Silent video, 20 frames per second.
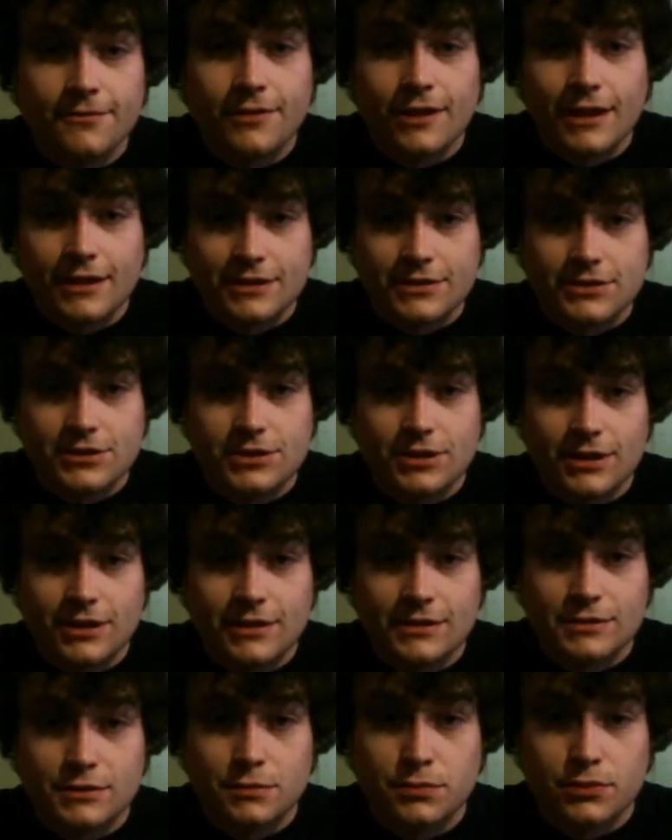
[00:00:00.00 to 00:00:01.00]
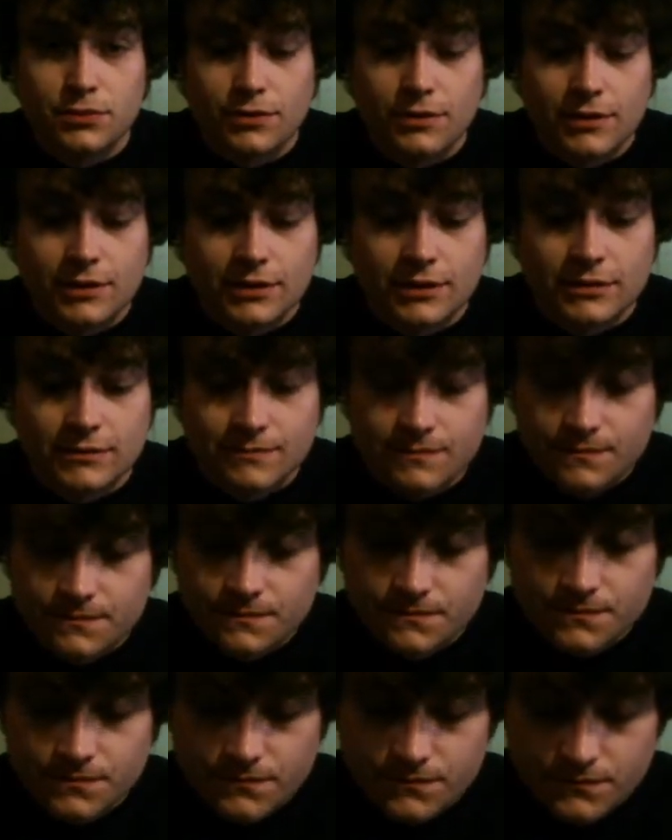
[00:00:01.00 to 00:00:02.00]
remember seeing the trailer for this forever
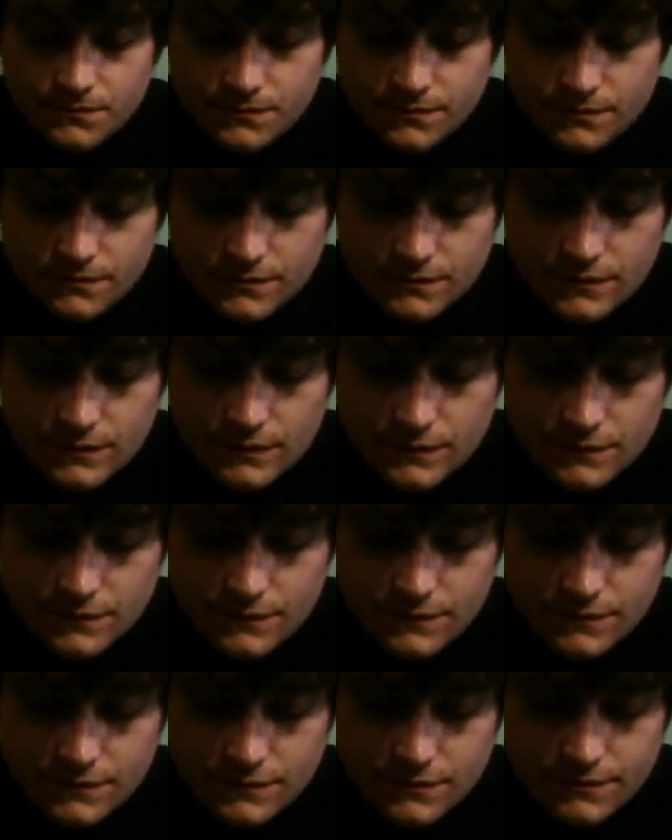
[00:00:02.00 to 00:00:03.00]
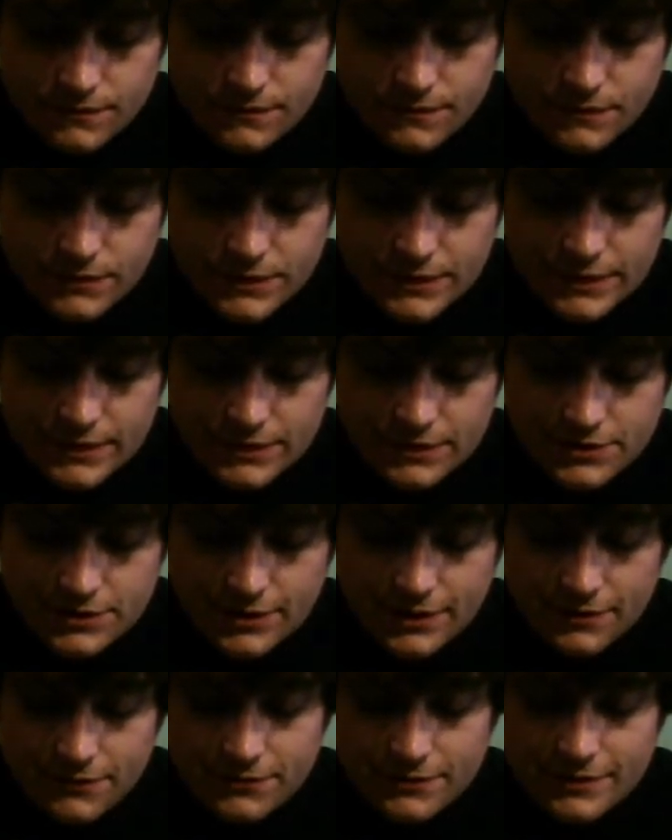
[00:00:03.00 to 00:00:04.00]
ago. I've actually seen this on Conan
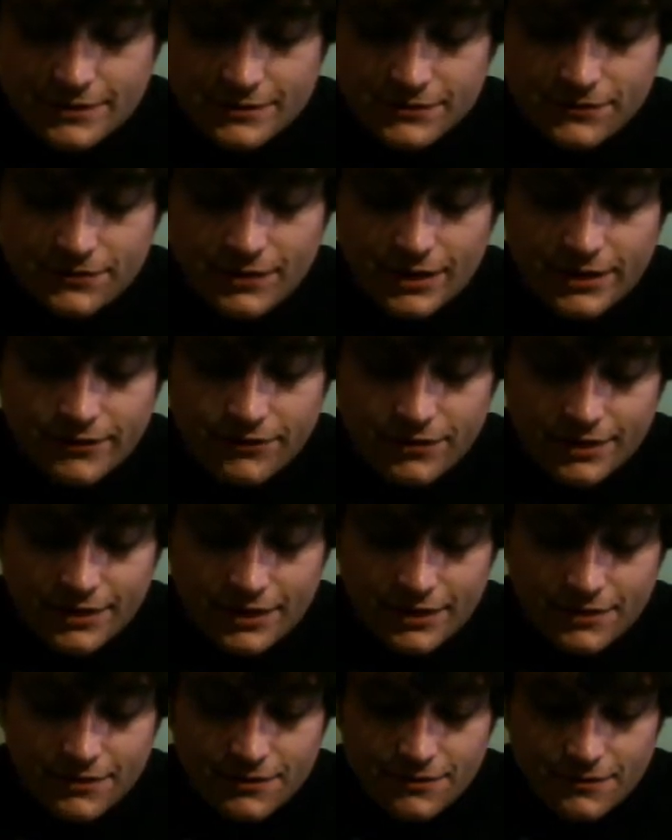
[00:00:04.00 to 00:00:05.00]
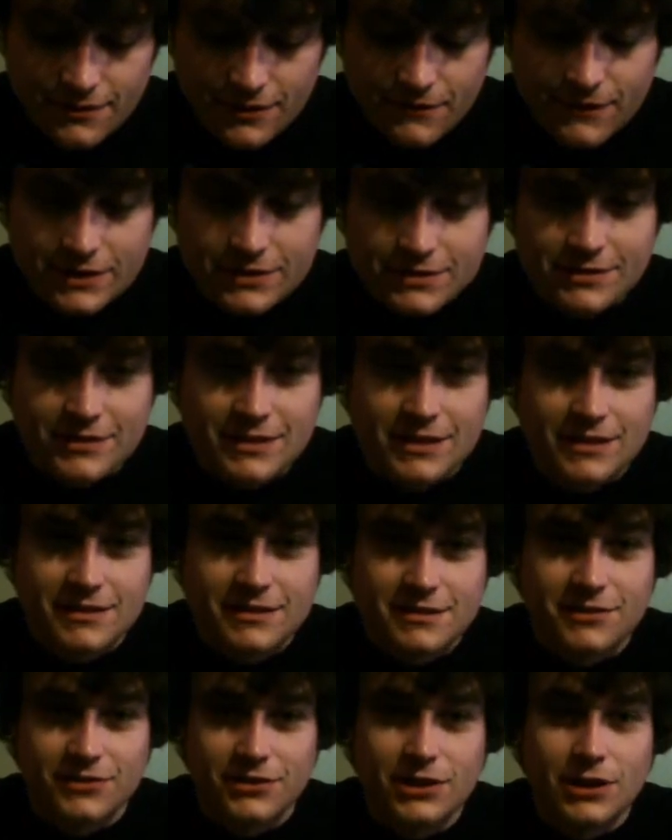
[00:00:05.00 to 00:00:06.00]
O'Brien show clips from this. What
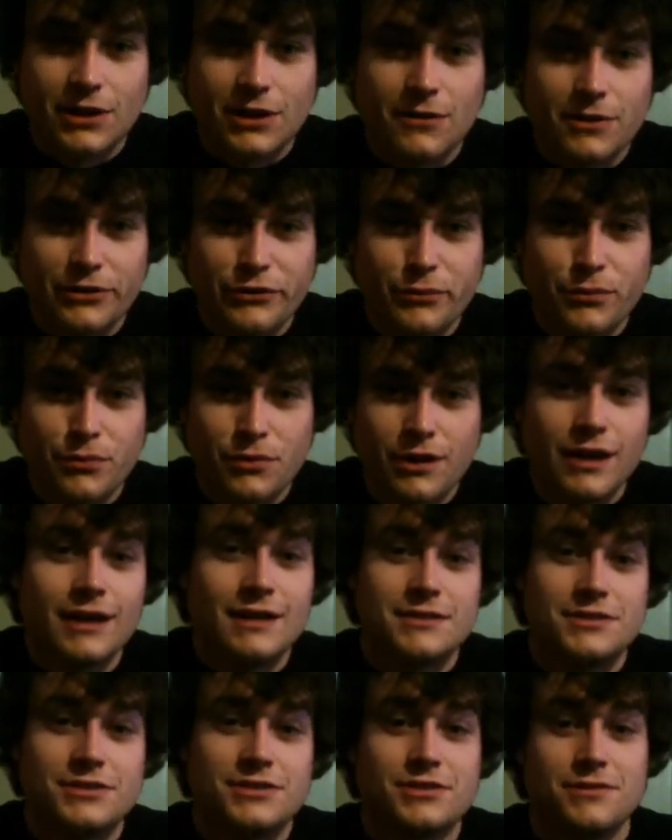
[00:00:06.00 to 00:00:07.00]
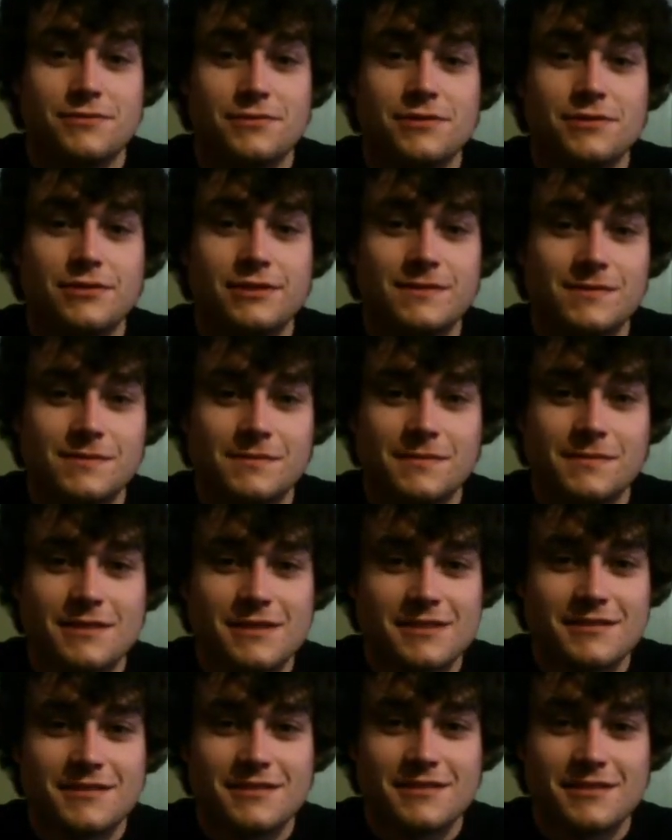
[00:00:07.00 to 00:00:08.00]
hilarious, man.
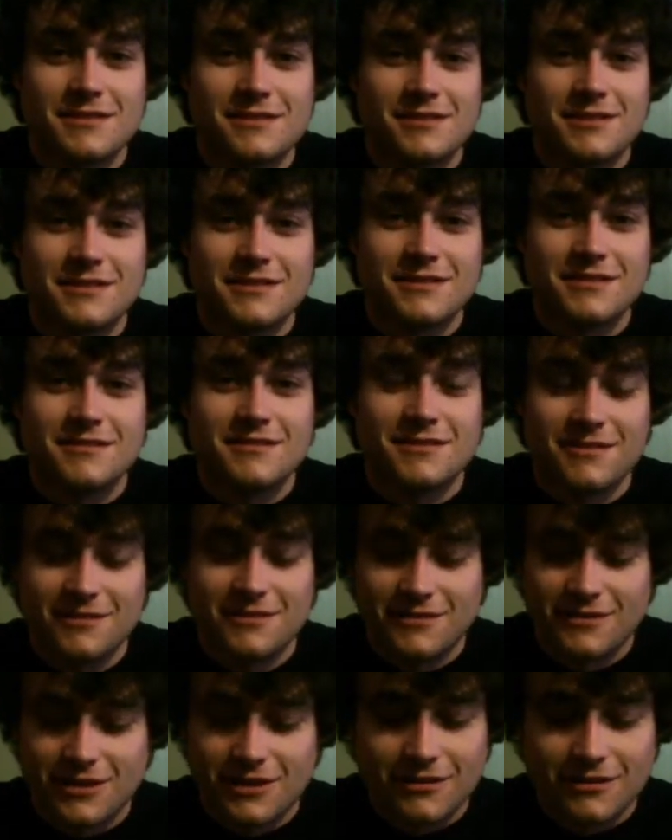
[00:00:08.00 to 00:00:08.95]
That is alligator.